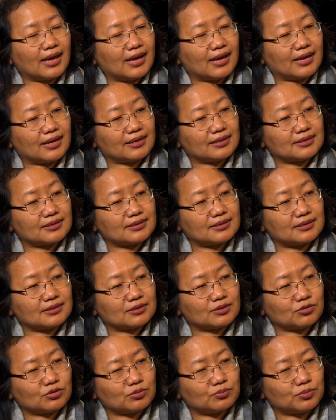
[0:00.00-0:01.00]
And
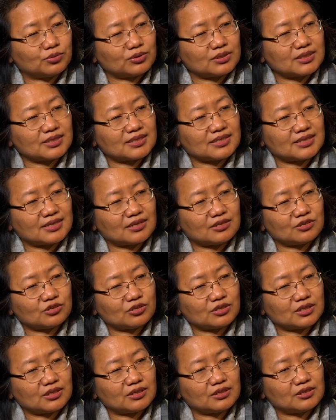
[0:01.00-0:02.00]
so the book is
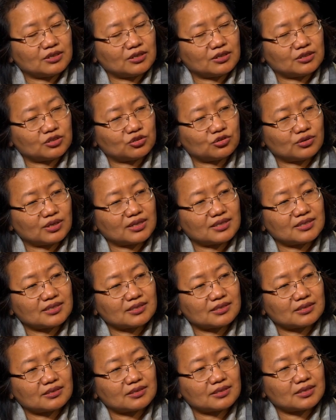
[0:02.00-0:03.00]
essentially
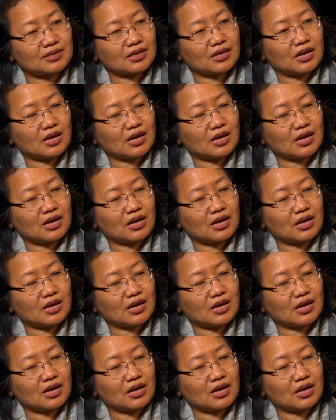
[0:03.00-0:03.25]
traces